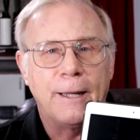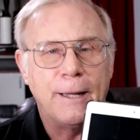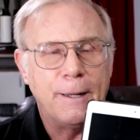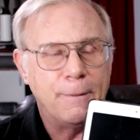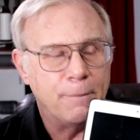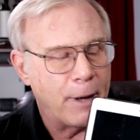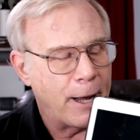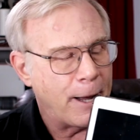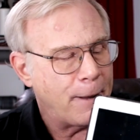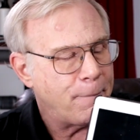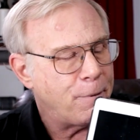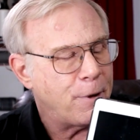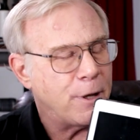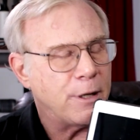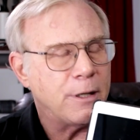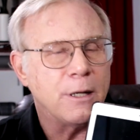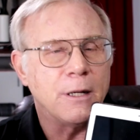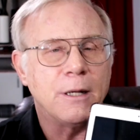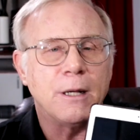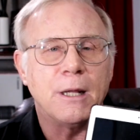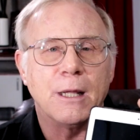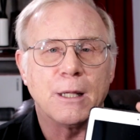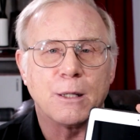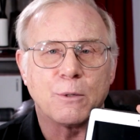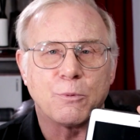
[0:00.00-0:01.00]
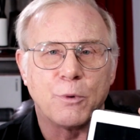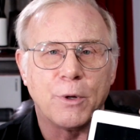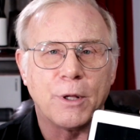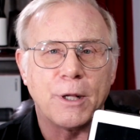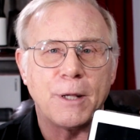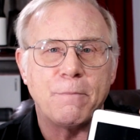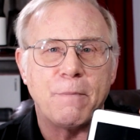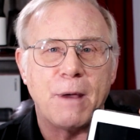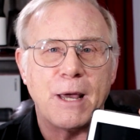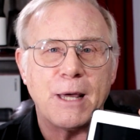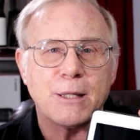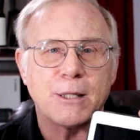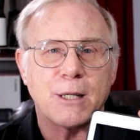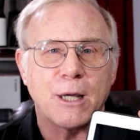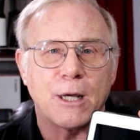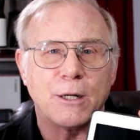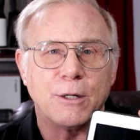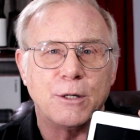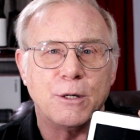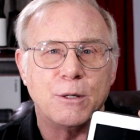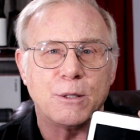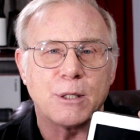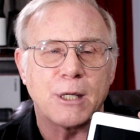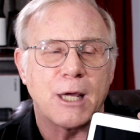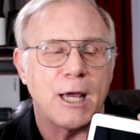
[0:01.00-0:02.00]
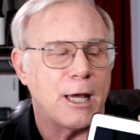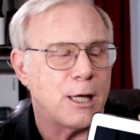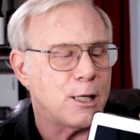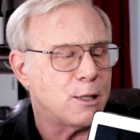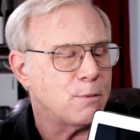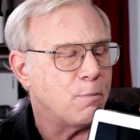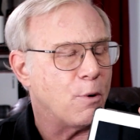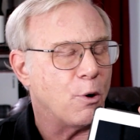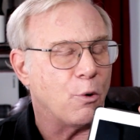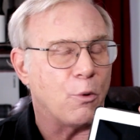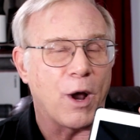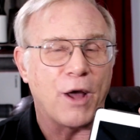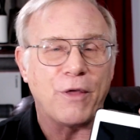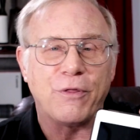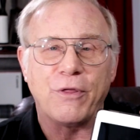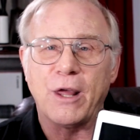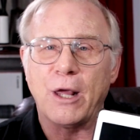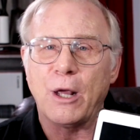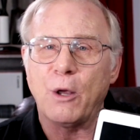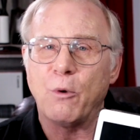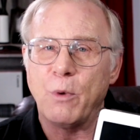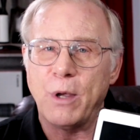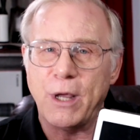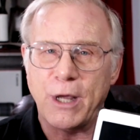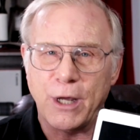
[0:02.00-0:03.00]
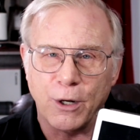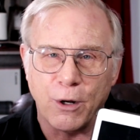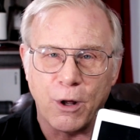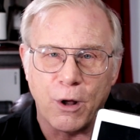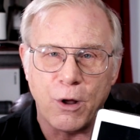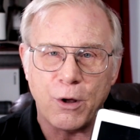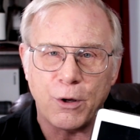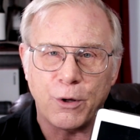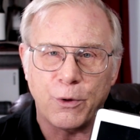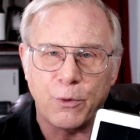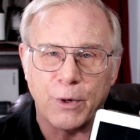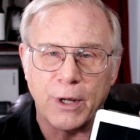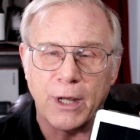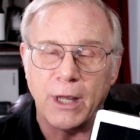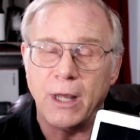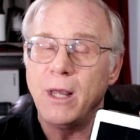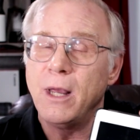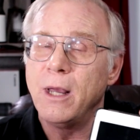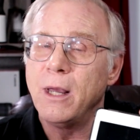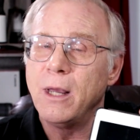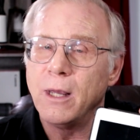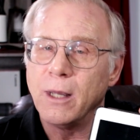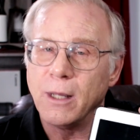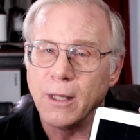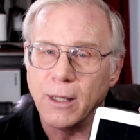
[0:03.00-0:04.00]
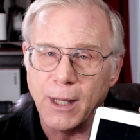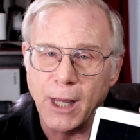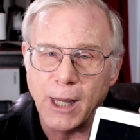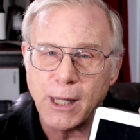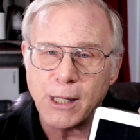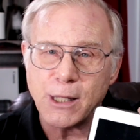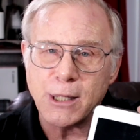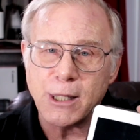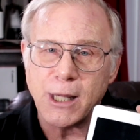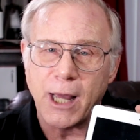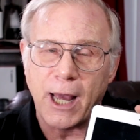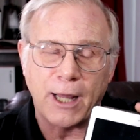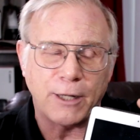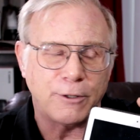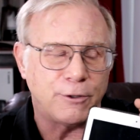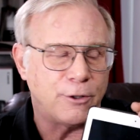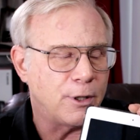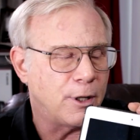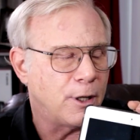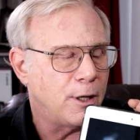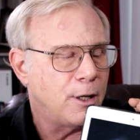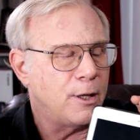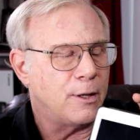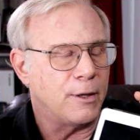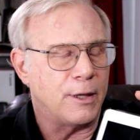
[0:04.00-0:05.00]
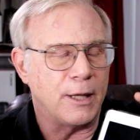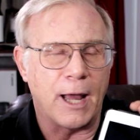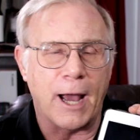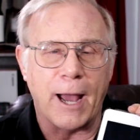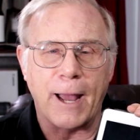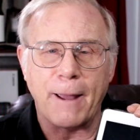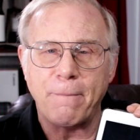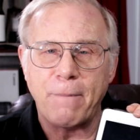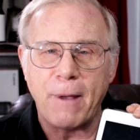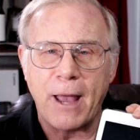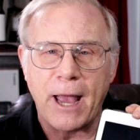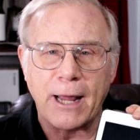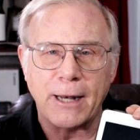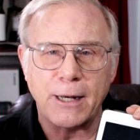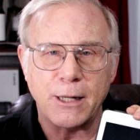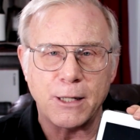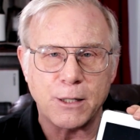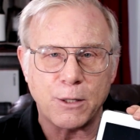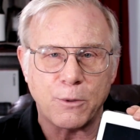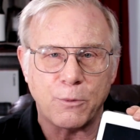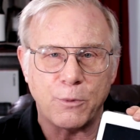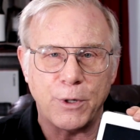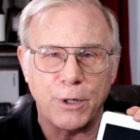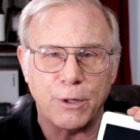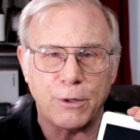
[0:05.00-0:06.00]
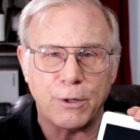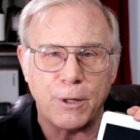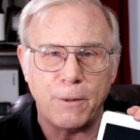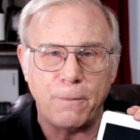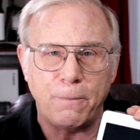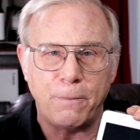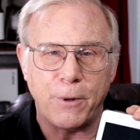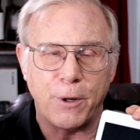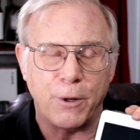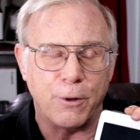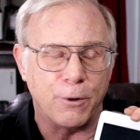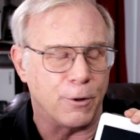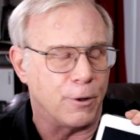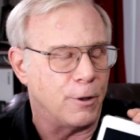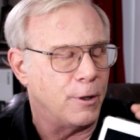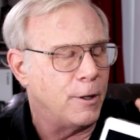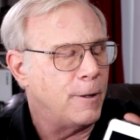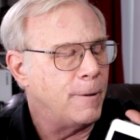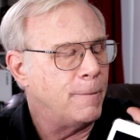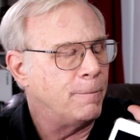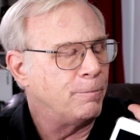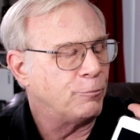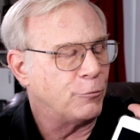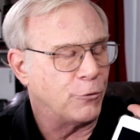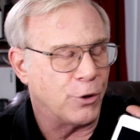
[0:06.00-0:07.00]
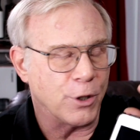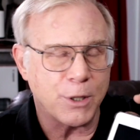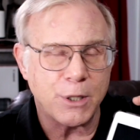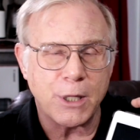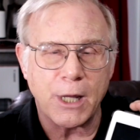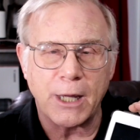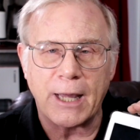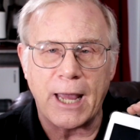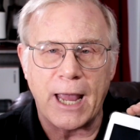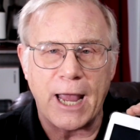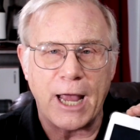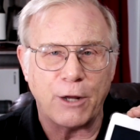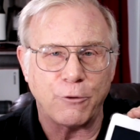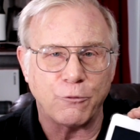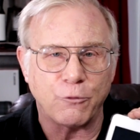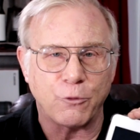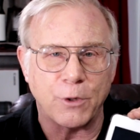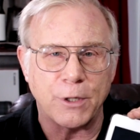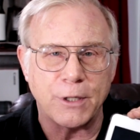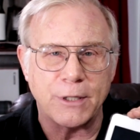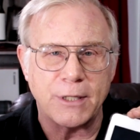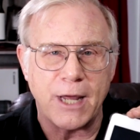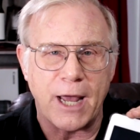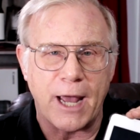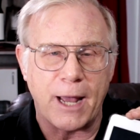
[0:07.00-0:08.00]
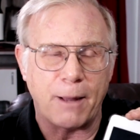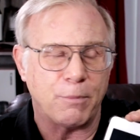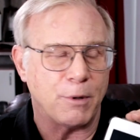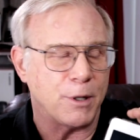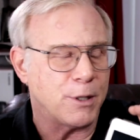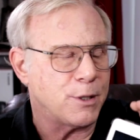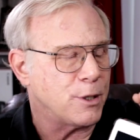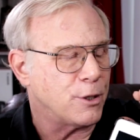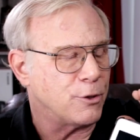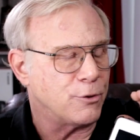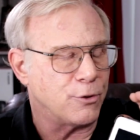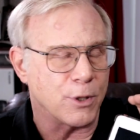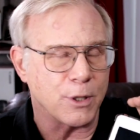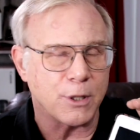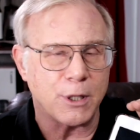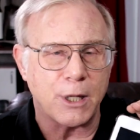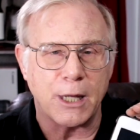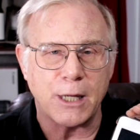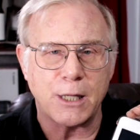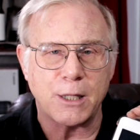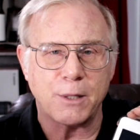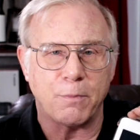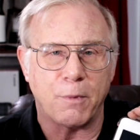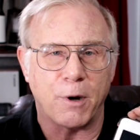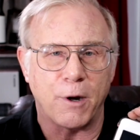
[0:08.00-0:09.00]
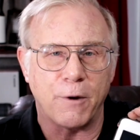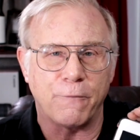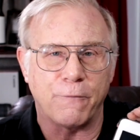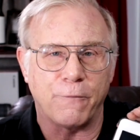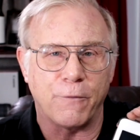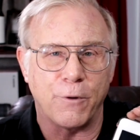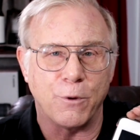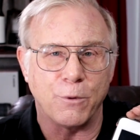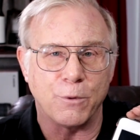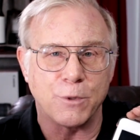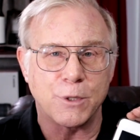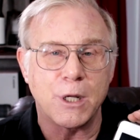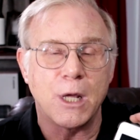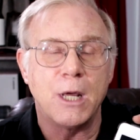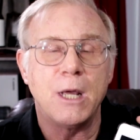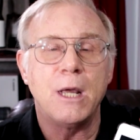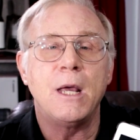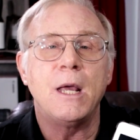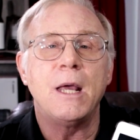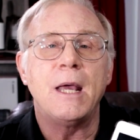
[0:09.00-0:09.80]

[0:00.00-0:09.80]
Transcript: In my opinion, it's really based on use case, but I think we can all agree, yes, Satya, the iPad is a real computer, just like Android tablets, just like smartphones.